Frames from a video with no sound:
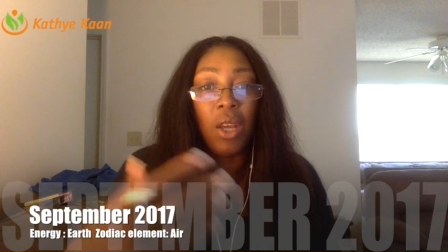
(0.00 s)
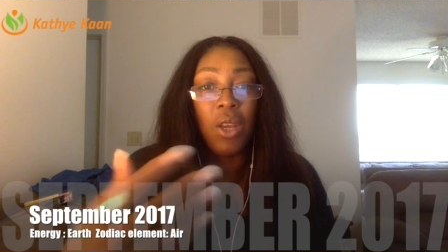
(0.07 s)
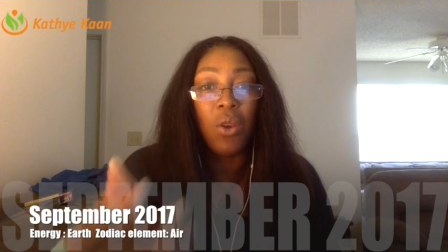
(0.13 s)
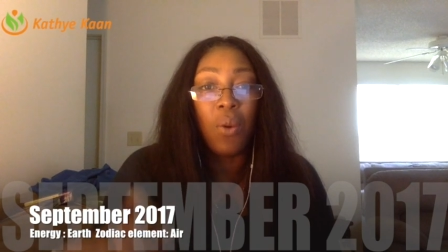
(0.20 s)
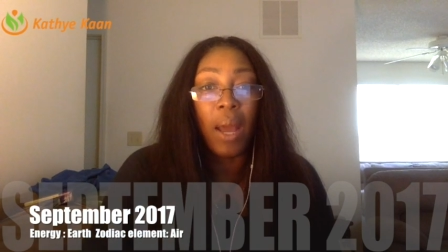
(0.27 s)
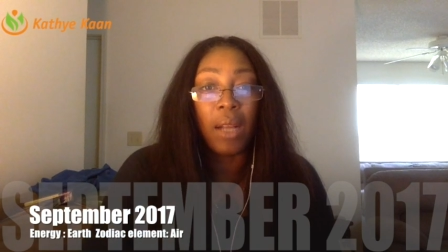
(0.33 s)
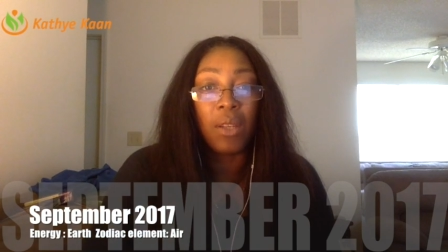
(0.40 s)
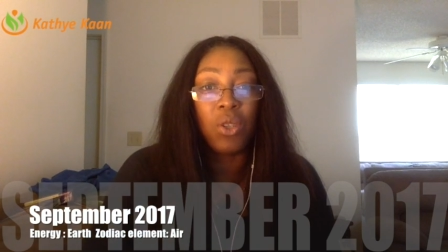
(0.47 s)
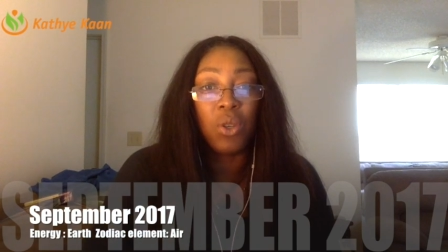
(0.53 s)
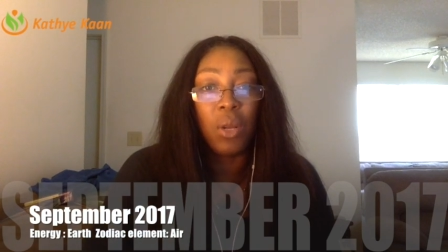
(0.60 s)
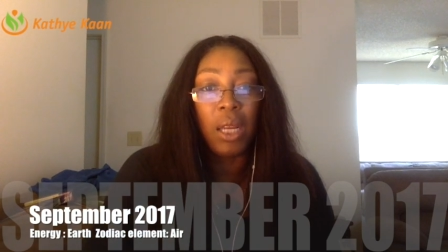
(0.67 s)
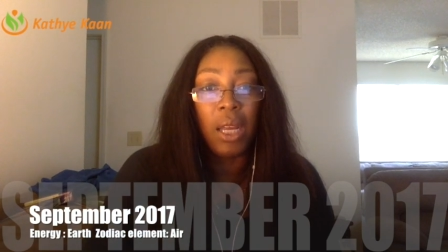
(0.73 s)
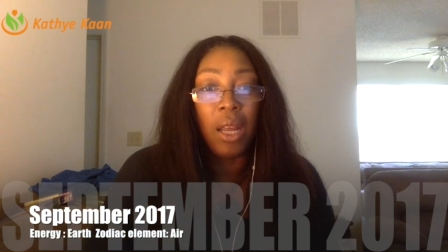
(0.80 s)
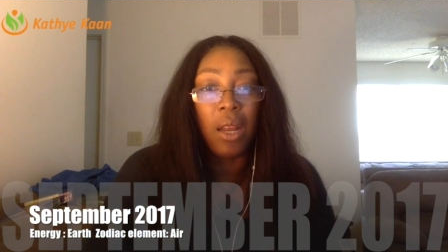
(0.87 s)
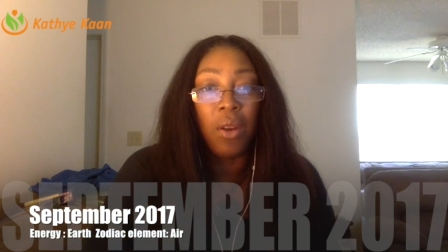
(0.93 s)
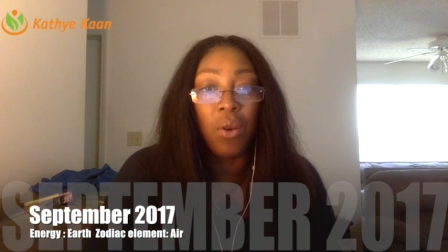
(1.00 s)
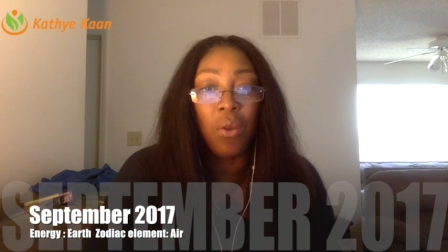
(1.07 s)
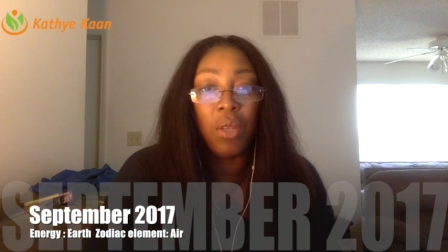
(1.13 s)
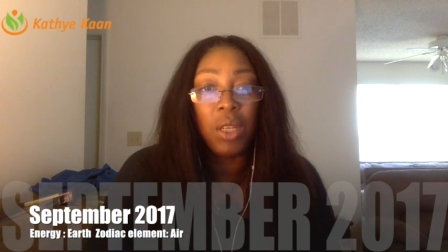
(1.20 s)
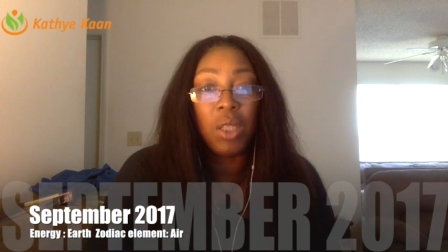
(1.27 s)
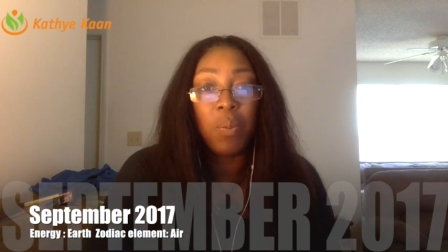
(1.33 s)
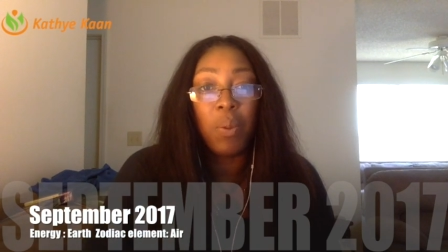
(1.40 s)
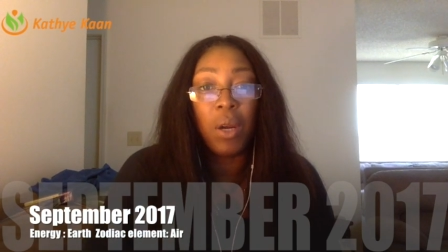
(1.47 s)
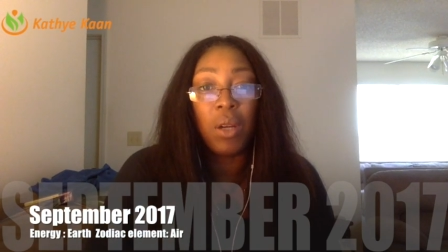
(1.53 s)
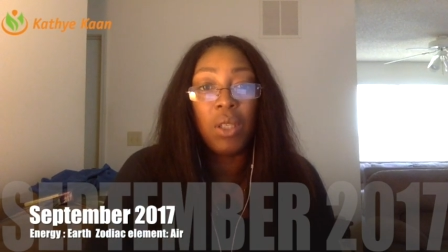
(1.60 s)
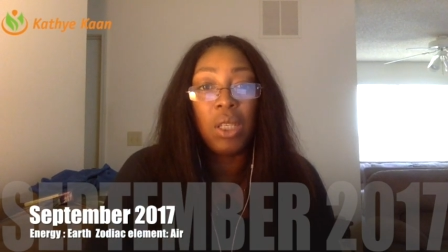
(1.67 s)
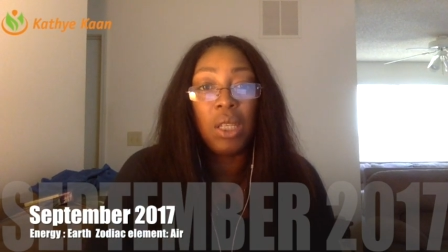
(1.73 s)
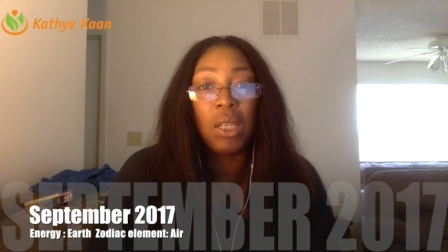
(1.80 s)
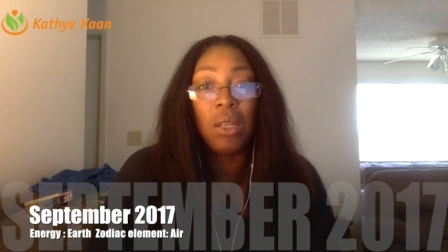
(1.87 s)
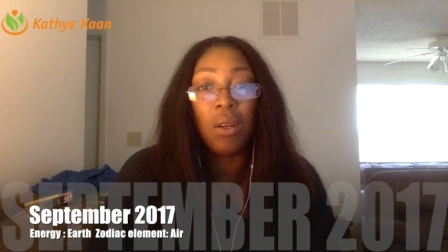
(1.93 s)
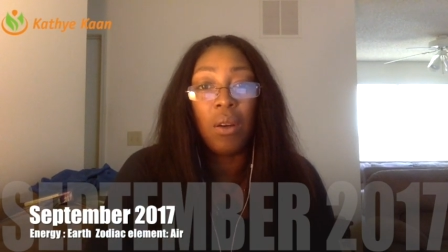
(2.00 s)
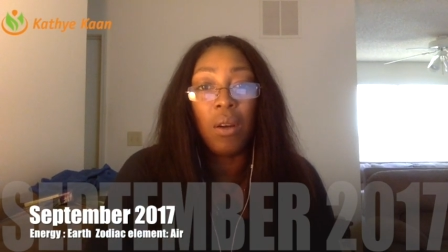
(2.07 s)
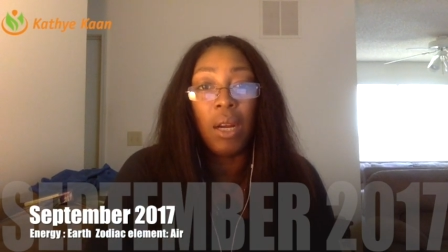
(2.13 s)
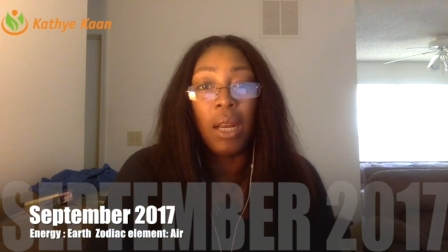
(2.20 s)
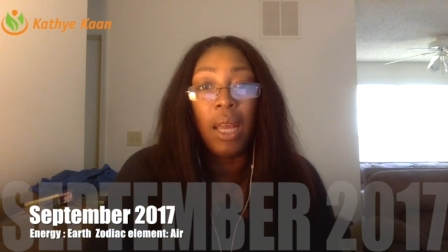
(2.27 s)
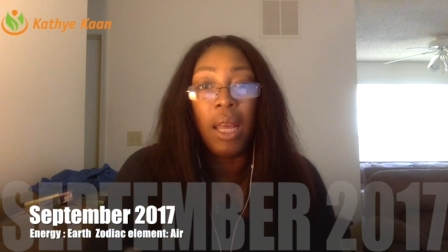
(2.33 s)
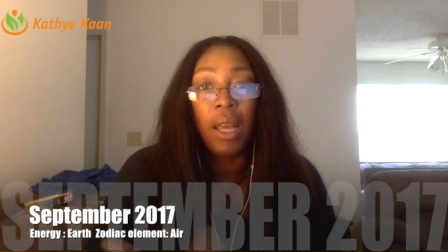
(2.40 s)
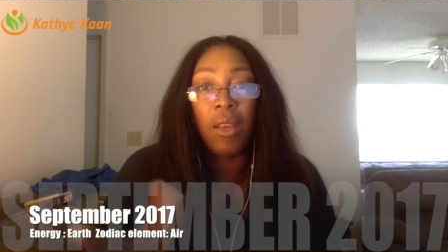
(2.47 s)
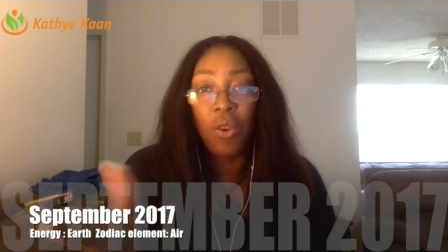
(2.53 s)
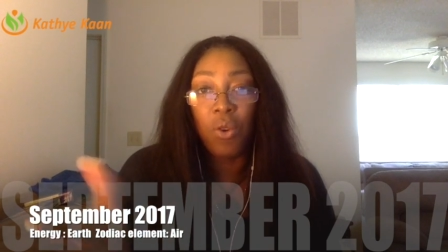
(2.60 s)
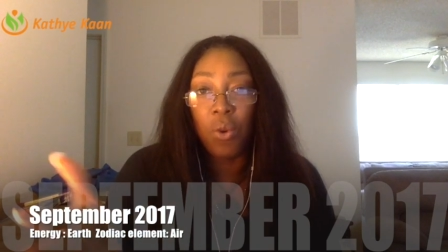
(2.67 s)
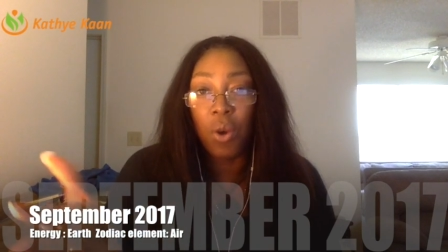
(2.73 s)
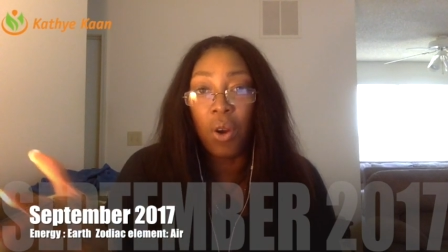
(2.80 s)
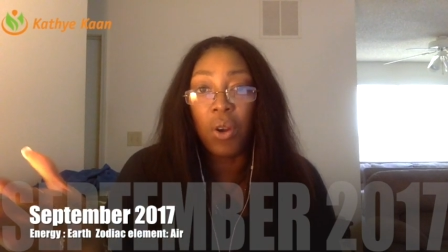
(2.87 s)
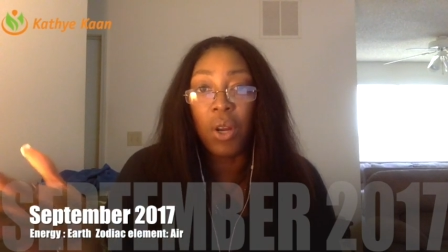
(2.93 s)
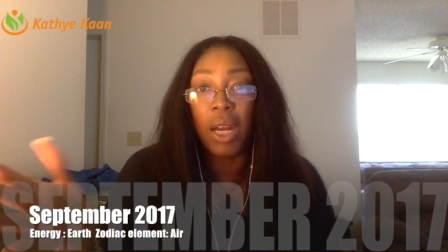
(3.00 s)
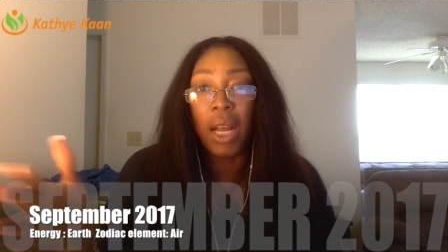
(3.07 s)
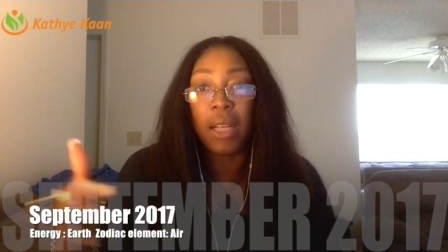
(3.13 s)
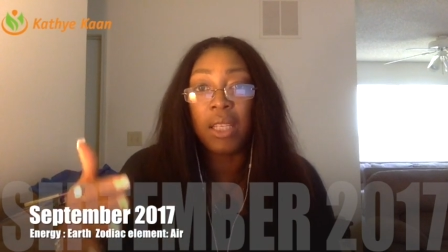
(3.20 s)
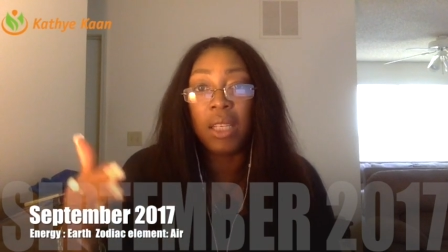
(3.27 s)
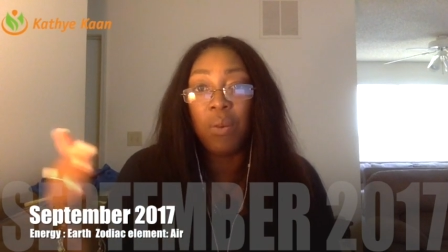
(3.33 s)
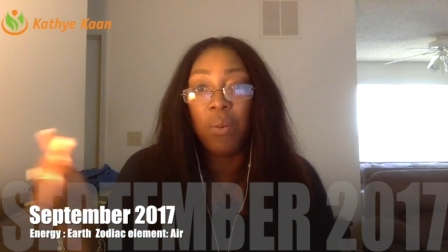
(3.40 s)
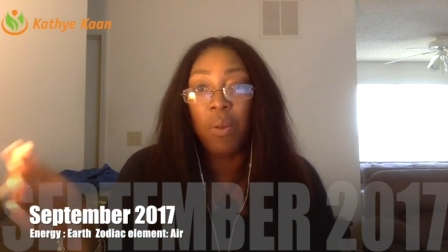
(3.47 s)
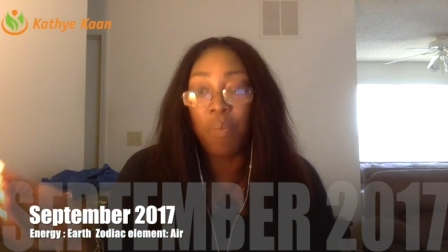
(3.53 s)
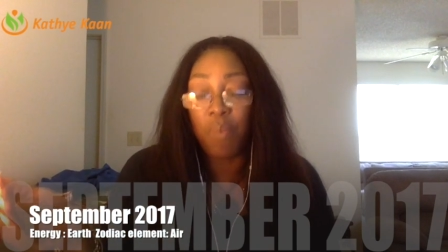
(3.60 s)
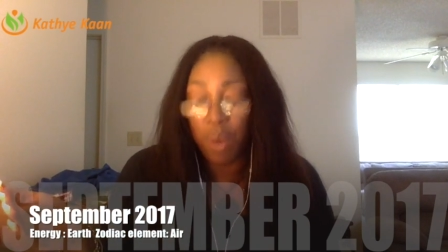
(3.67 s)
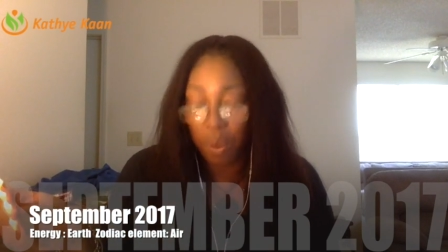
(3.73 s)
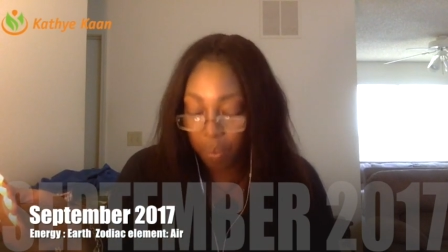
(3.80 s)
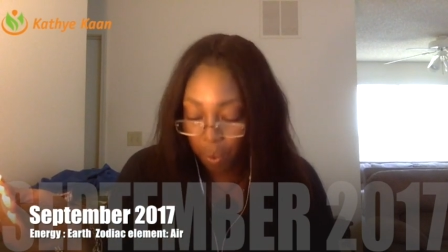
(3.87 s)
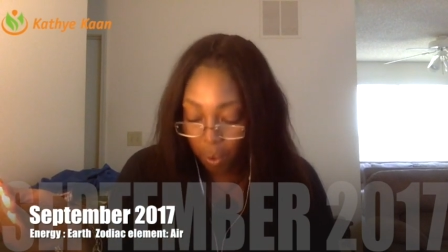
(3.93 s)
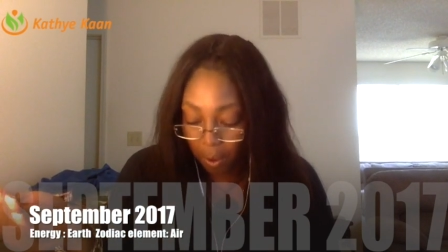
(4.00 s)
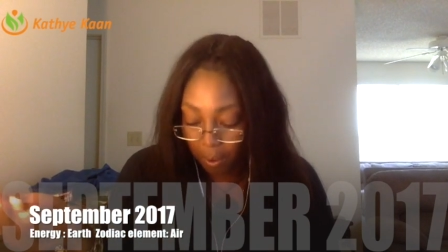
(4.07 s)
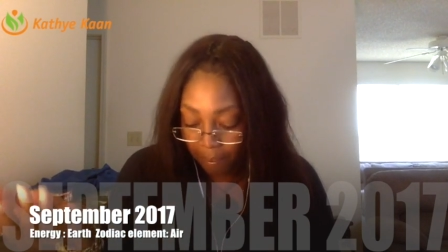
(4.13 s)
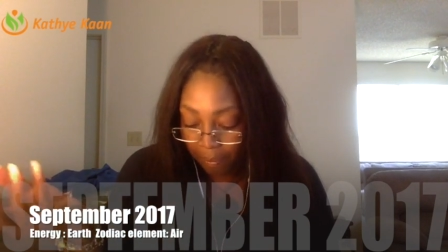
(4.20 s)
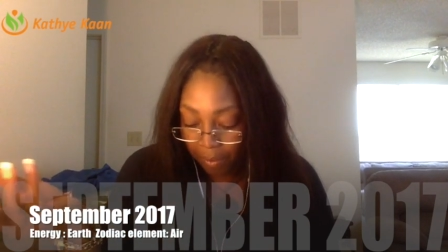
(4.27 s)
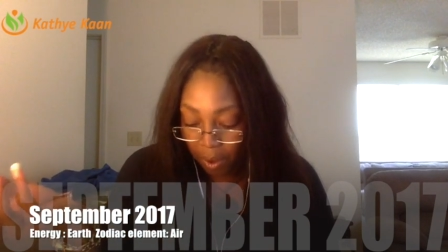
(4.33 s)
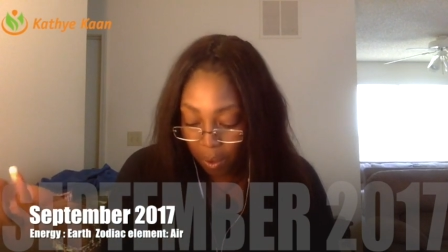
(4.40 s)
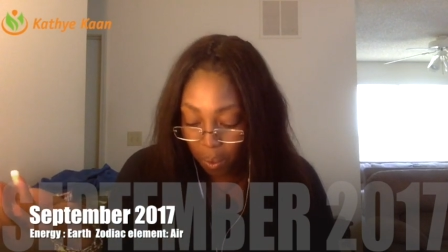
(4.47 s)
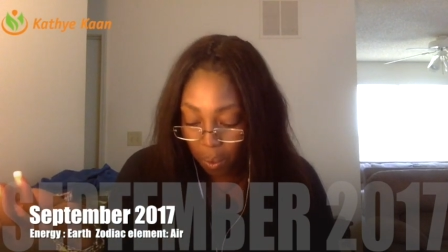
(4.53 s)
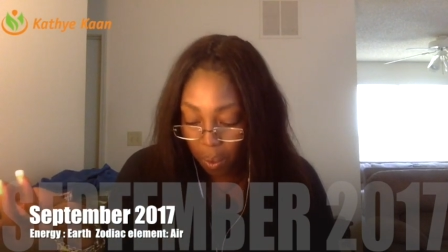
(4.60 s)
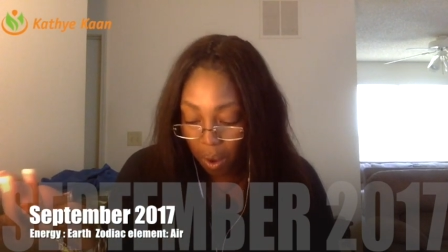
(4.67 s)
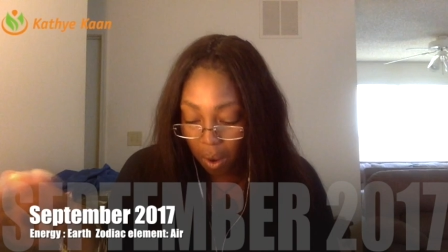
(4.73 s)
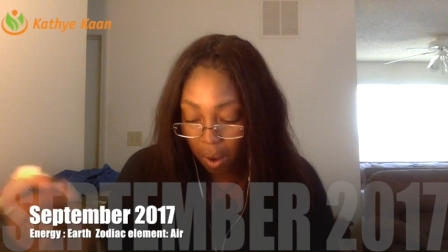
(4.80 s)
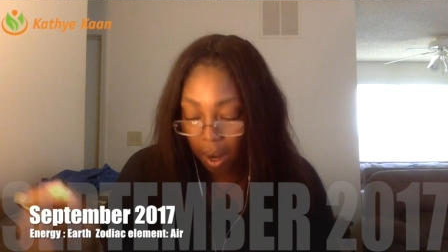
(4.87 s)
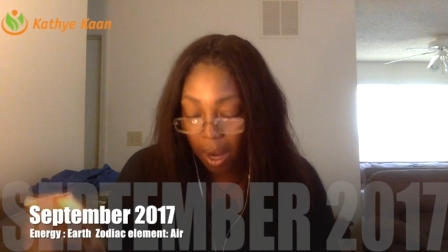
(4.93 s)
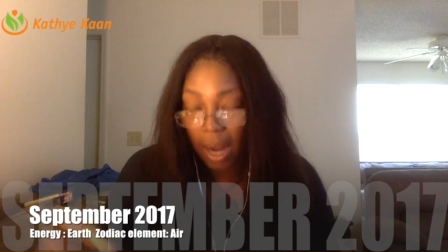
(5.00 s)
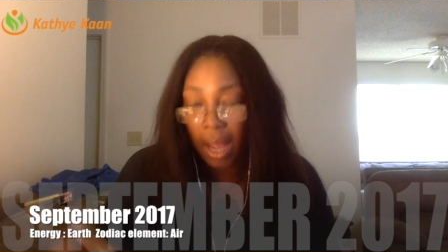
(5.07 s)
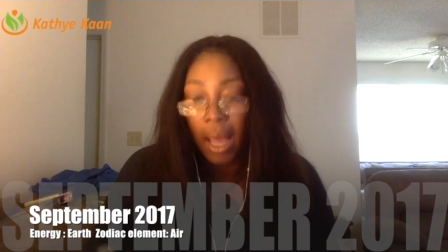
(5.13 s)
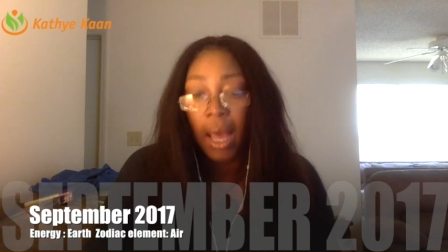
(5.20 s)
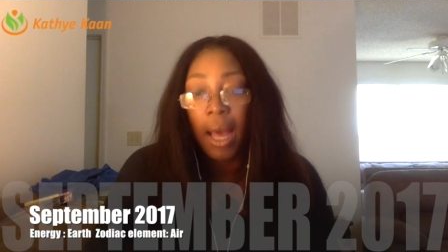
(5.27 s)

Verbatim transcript: you actually know this person, or you are connecting with people who are